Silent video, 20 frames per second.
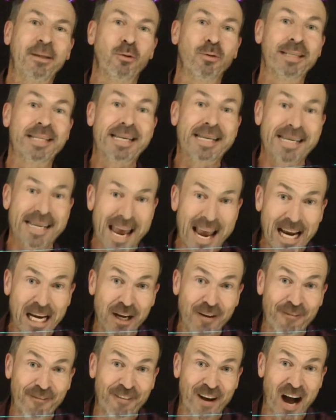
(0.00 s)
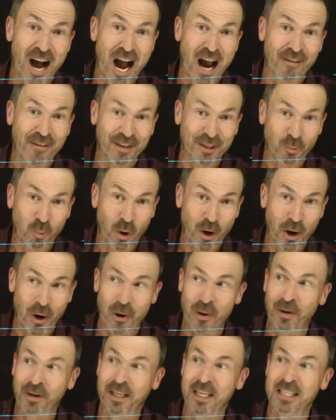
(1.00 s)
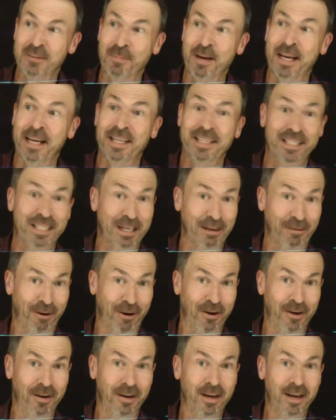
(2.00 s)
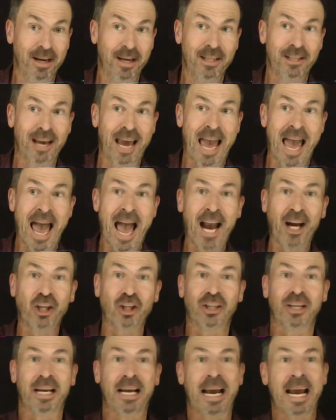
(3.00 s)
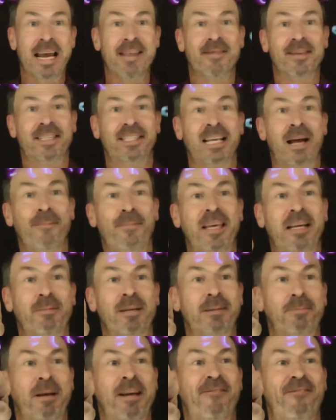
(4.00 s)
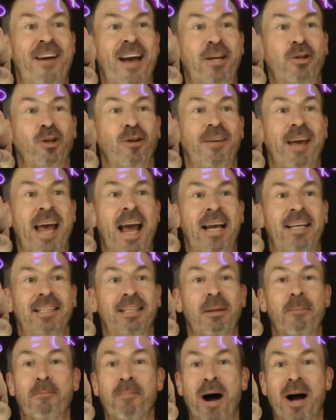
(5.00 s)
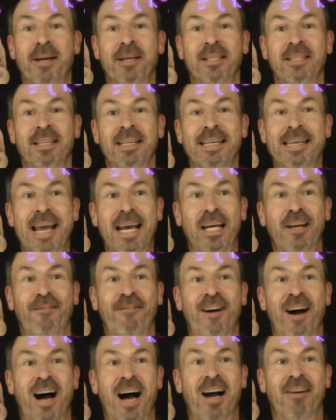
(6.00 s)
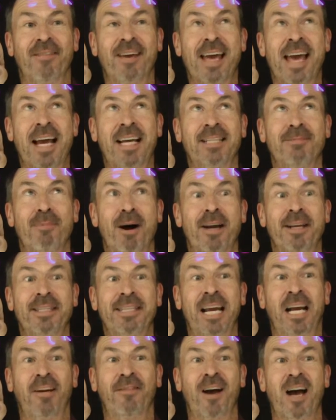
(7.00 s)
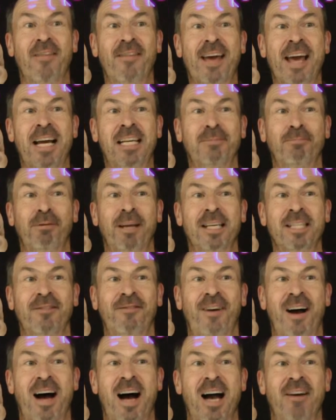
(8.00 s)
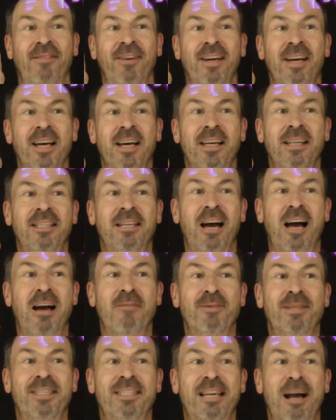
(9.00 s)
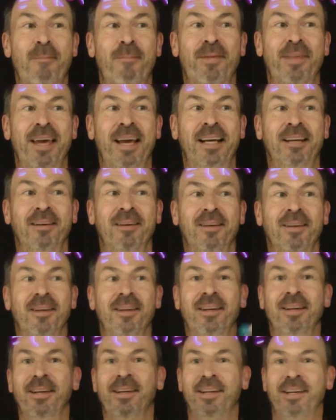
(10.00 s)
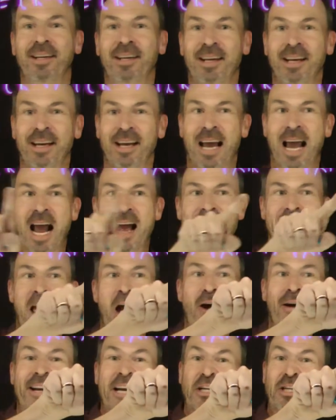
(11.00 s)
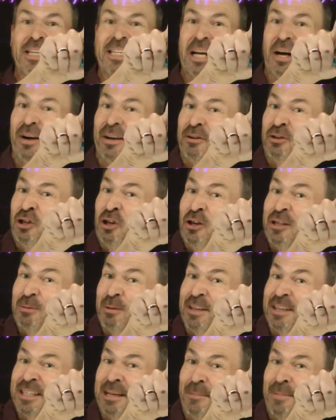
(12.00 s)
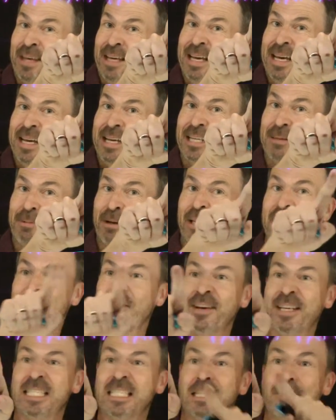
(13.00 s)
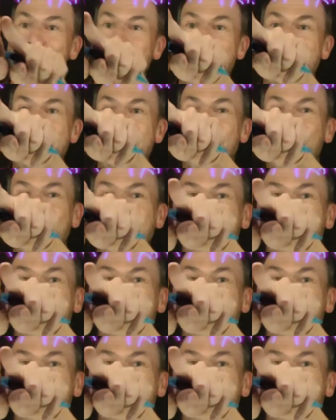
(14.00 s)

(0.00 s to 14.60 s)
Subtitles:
equals negative 5 as well gives me 0. So actually, in the something must be a factor of x minus negative 5. X minus negative 5, x plus 5 times something. And now I actually deduce what the something is, because if I expand